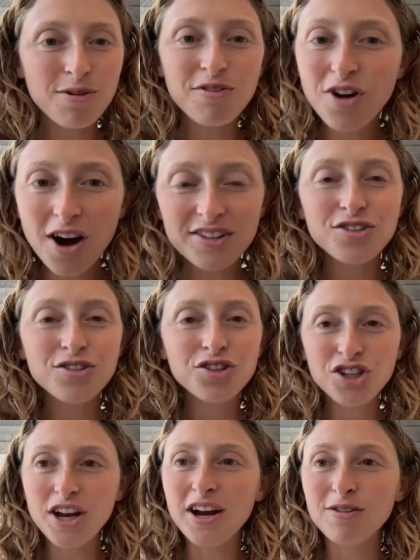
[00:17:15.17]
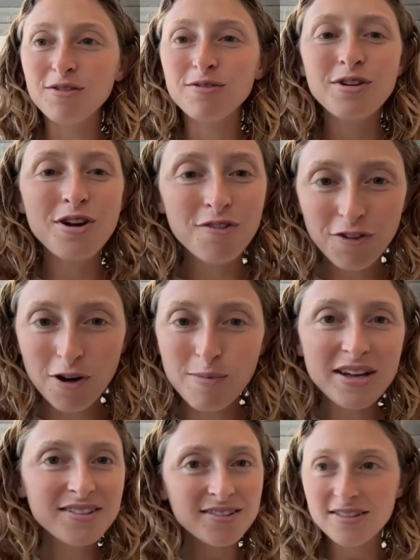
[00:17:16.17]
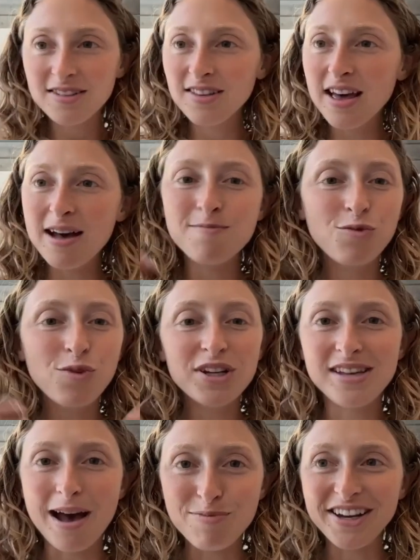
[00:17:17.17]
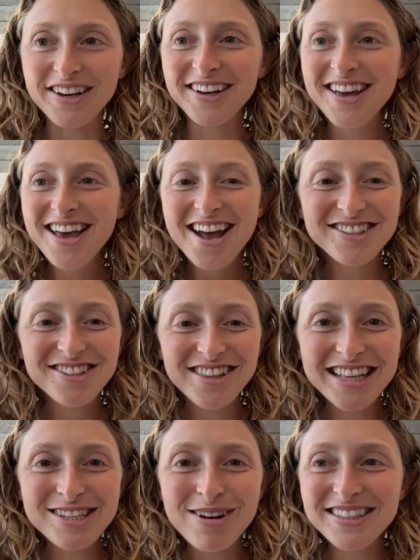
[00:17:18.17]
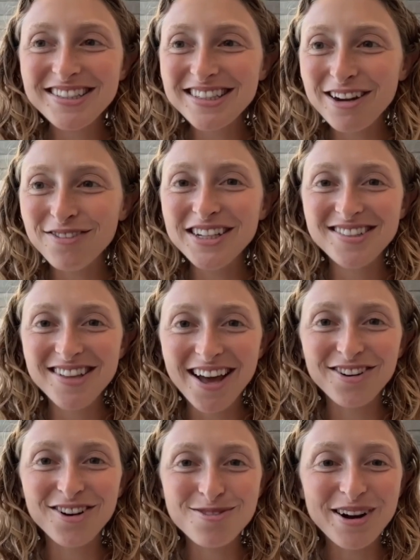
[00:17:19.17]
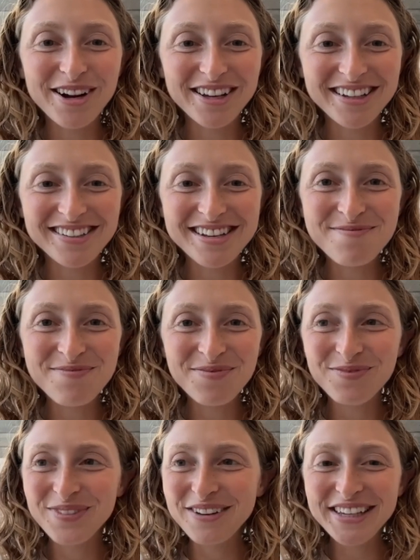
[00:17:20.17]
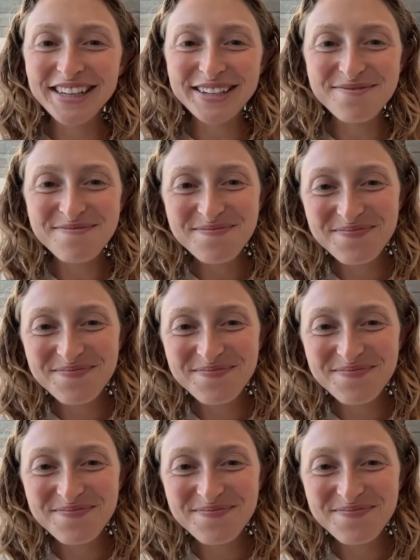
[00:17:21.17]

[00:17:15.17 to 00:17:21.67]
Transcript: We've got to share from us to them what's happening. And so that's why instead of a designer on our marketing team, we have Ian.